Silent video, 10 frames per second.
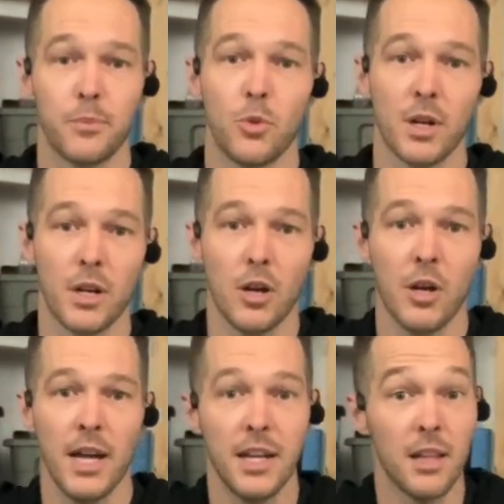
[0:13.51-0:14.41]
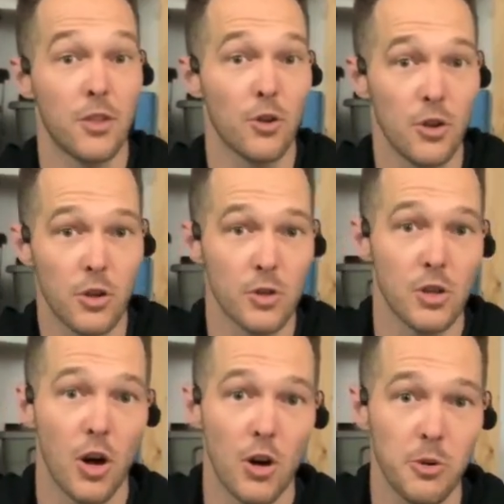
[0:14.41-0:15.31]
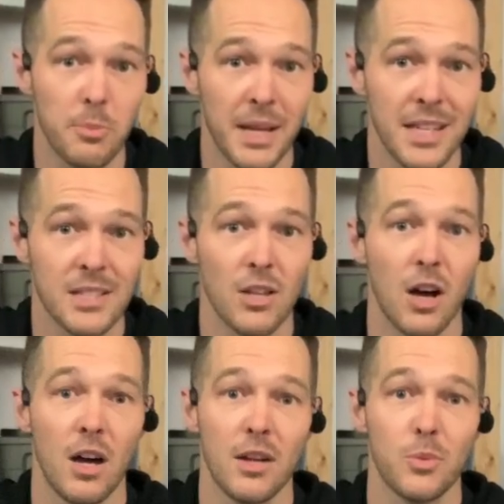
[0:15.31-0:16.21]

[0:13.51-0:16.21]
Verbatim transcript: We're gonna go ahead and throw those armbands on.